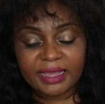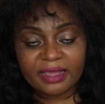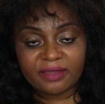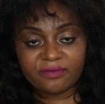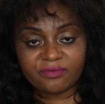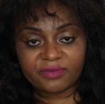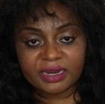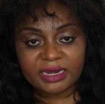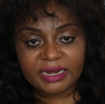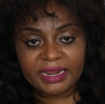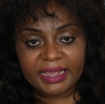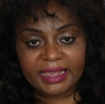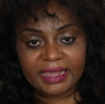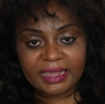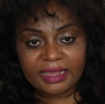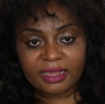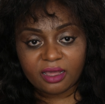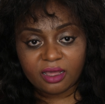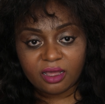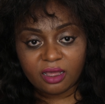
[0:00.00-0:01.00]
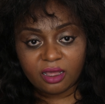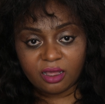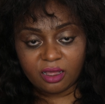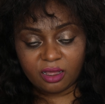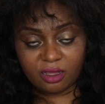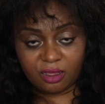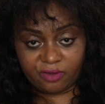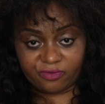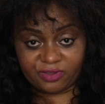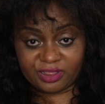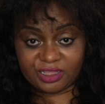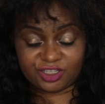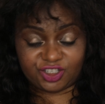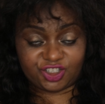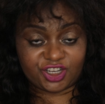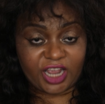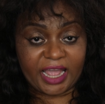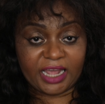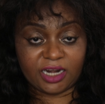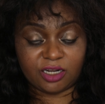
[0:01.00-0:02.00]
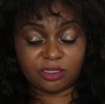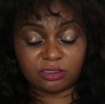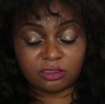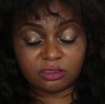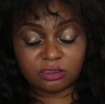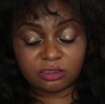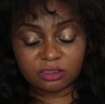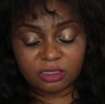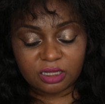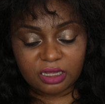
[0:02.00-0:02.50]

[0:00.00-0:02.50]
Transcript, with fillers: everyday, for this channel.